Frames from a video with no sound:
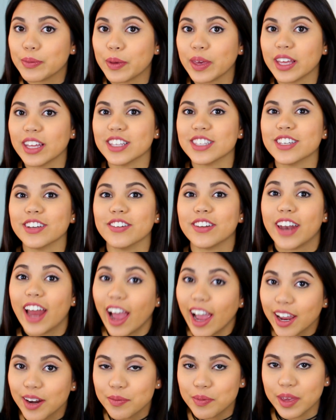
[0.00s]
email until
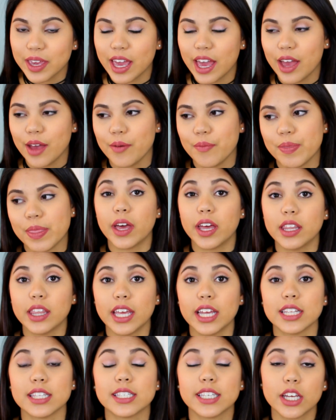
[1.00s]
9 p.m. that they
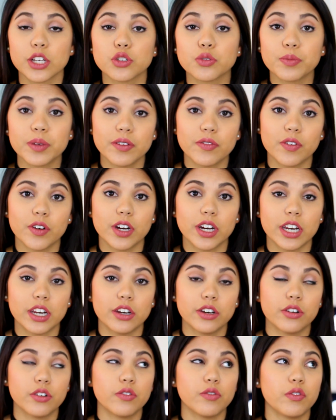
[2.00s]
had scheduled me for an
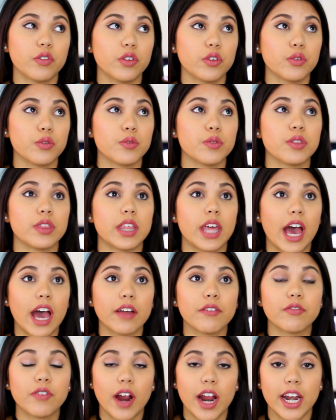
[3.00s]
interview
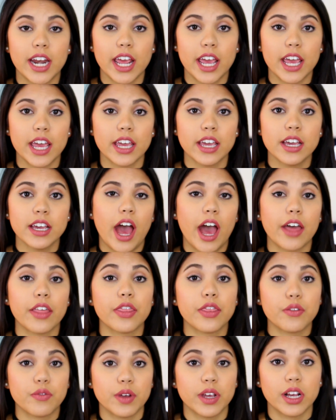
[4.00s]
that Friday at
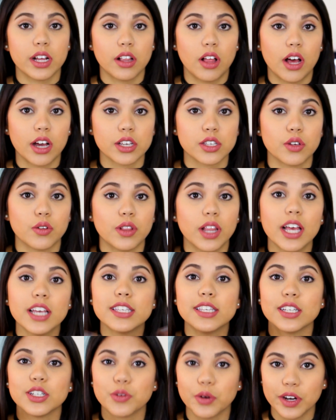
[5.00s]
3 o'clock. So
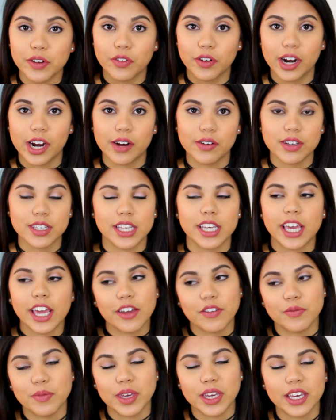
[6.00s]
less than 24 hours they
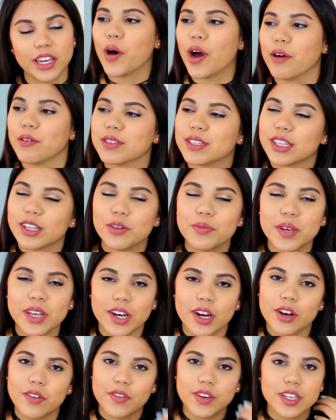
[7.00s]
gave me. I was a little bit
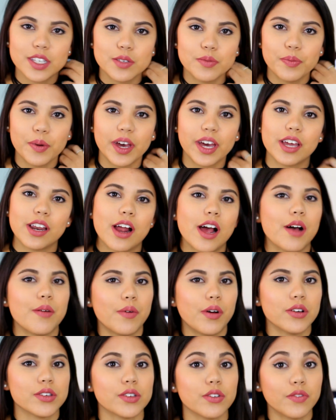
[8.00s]
nervous, but
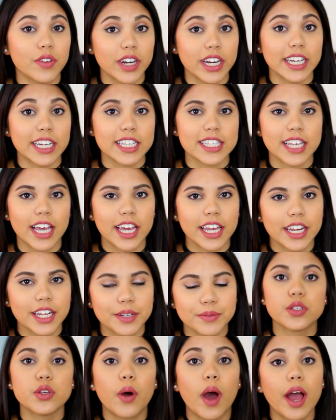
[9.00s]
also very
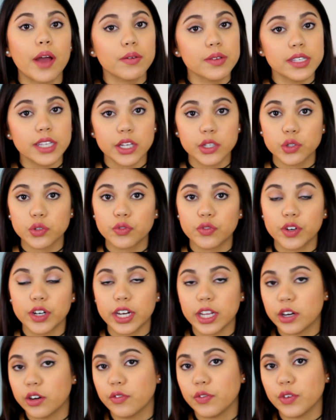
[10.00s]
excited. So I was scheduled for an
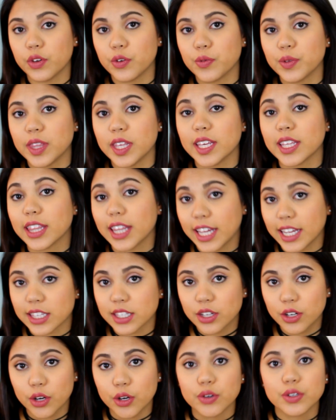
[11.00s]
interview with the
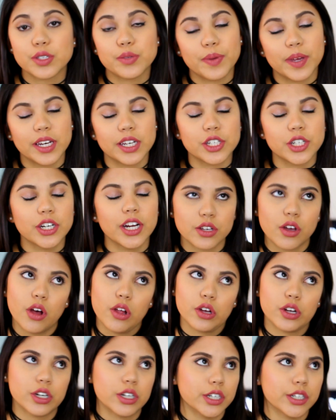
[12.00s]
Atlanta host manager. Let's
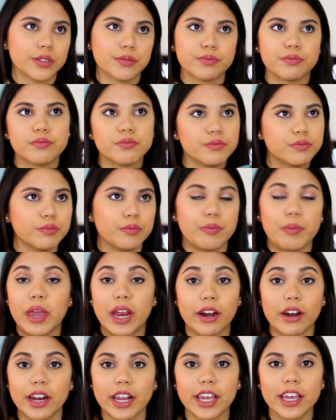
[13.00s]
call her
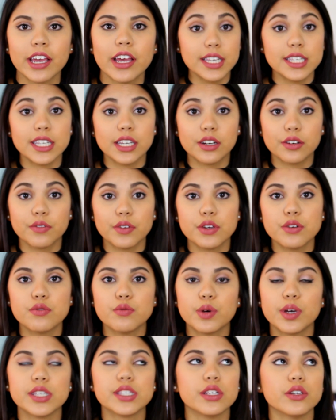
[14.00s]
Mary. This interview
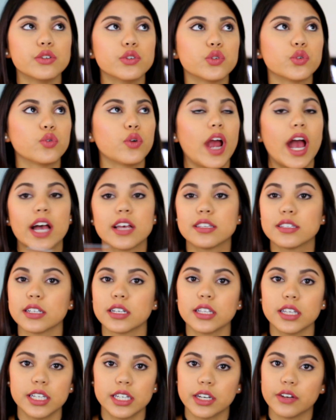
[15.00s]
was
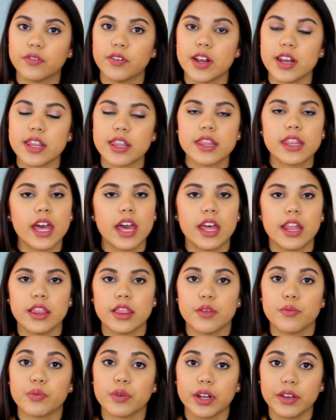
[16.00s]
drastically different than
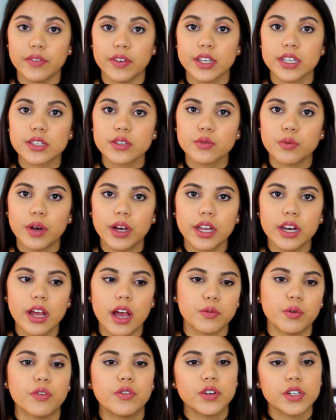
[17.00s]
the previous one.
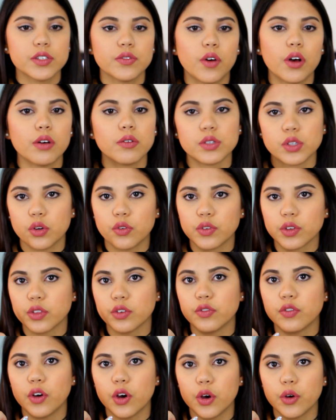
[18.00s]
Well, first of all, it was over the
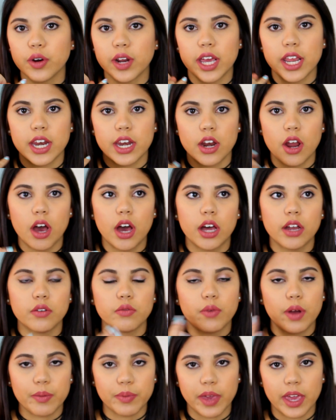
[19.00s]
phone and not
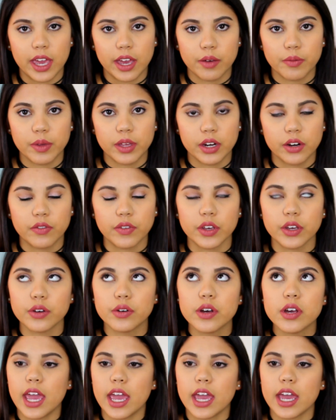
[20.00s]
webcam interview,
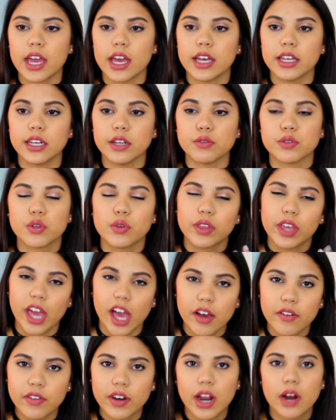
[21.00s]
and it was only
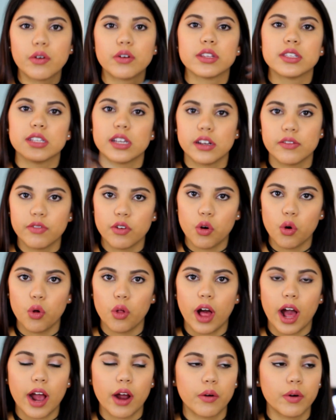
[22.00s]
half an hour instead of the
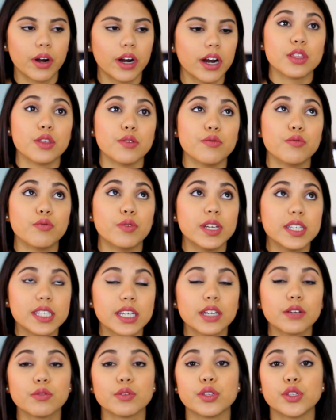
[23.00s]
whole hour. The
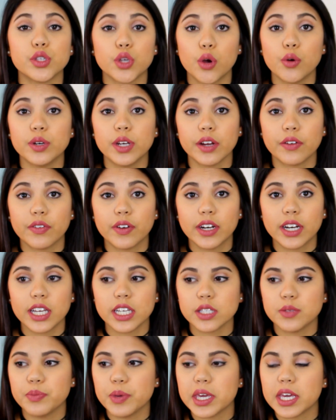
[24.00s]
reason it was so different
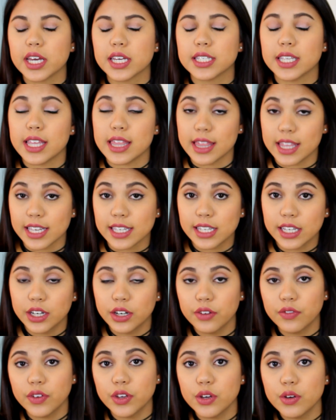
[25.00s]
is because in this
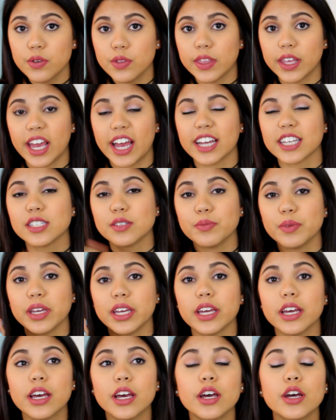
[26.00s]
interview, they asked
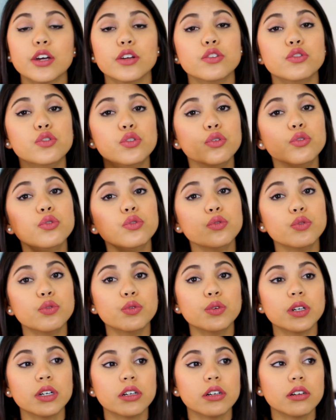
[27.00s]
me
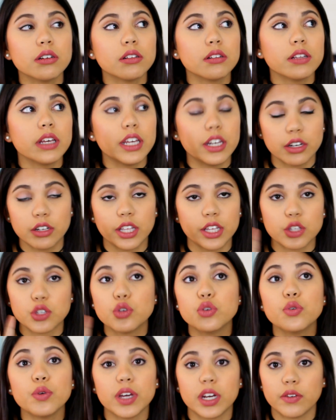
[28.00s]
two
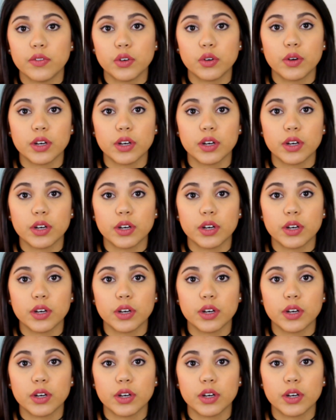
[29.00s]
interview